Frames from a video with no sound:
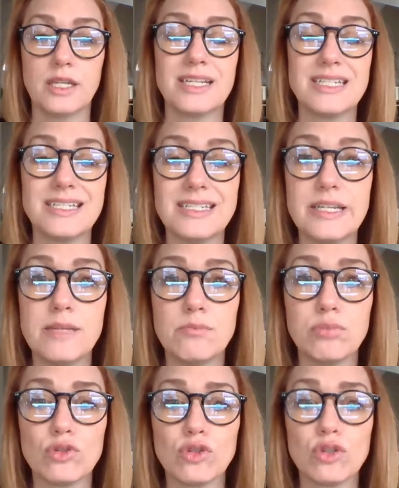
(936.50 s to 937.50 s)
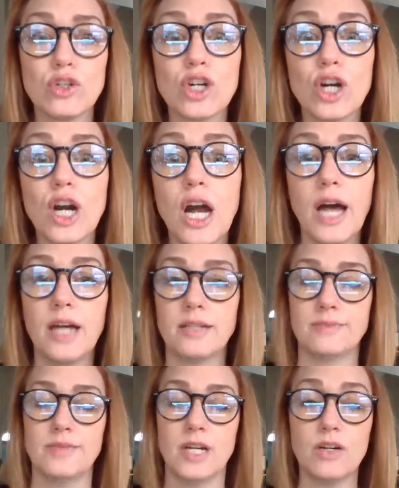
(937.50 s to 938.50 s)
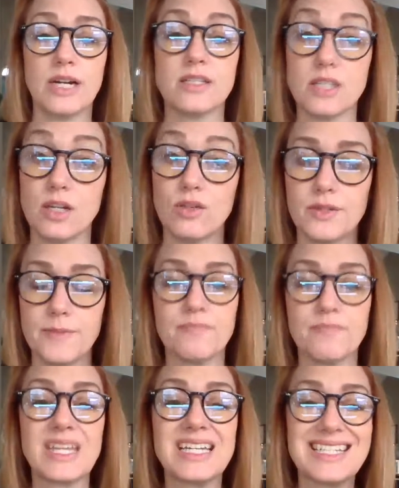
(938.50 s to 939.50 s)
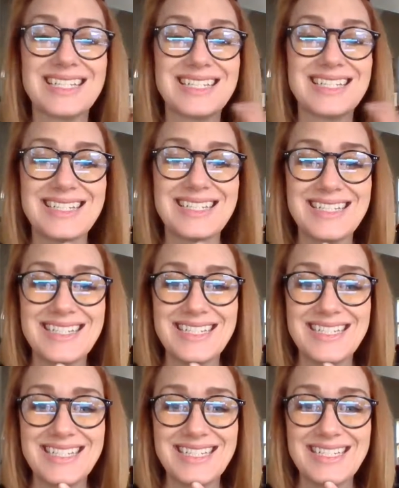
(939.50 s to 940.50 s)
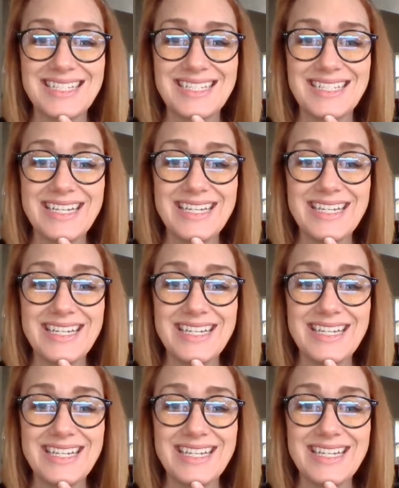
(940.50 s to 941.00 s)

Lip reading: and zebra. All right, so zebra,